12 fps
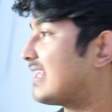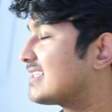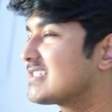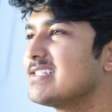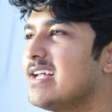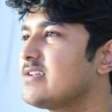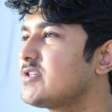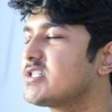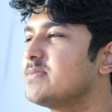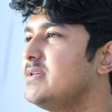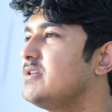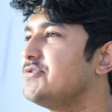it's not just
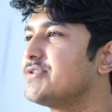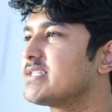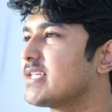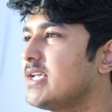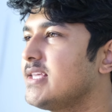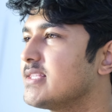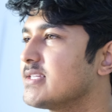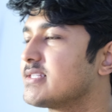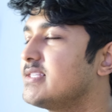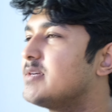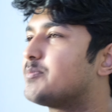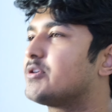me who's saying this.
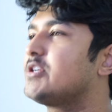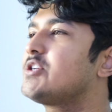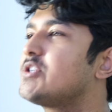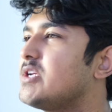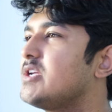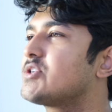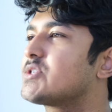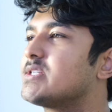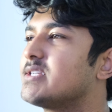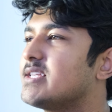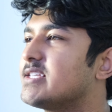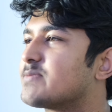The
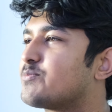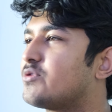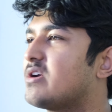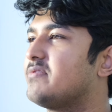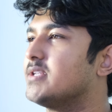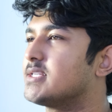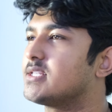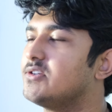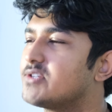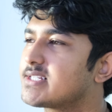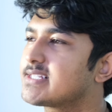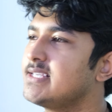appreciation is prevalent. You're
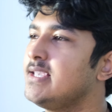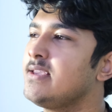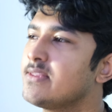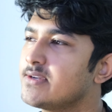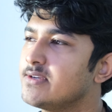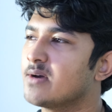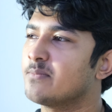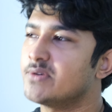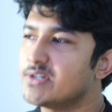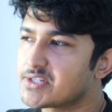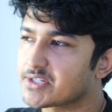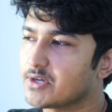seeing the
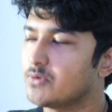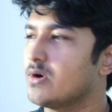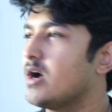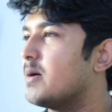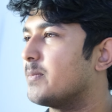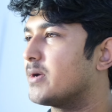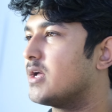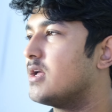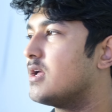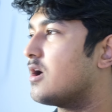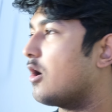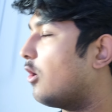numbers go up.
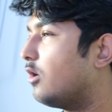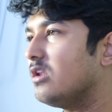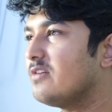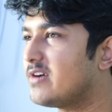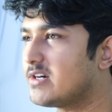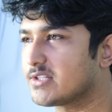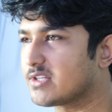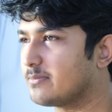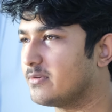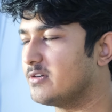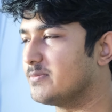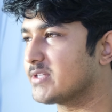All of our
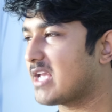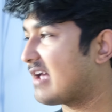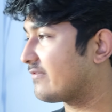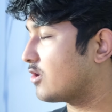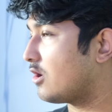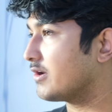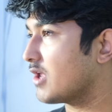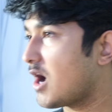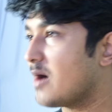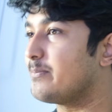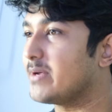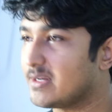suburbs have gone
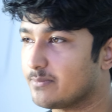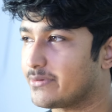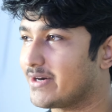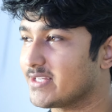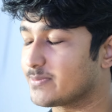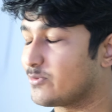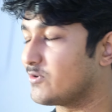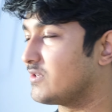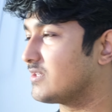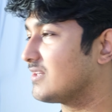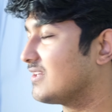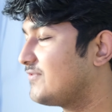up in price
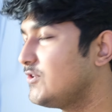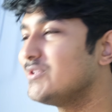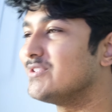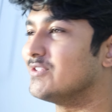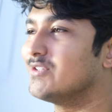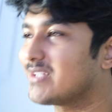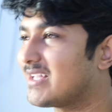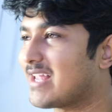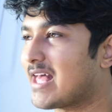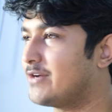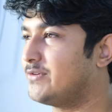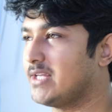point. If you look at
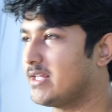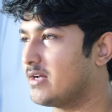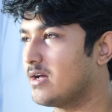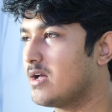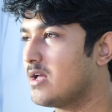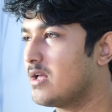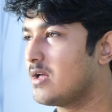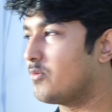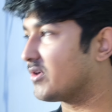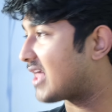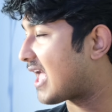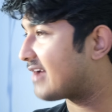Henrietta,
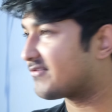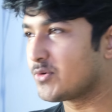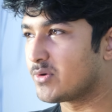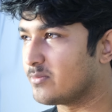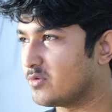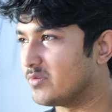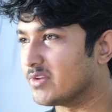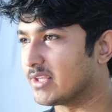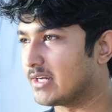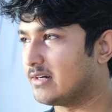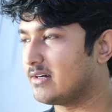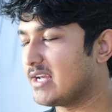with everyone moving
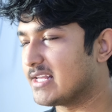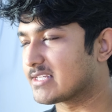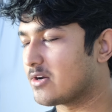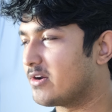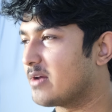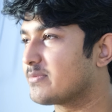there, it's gone up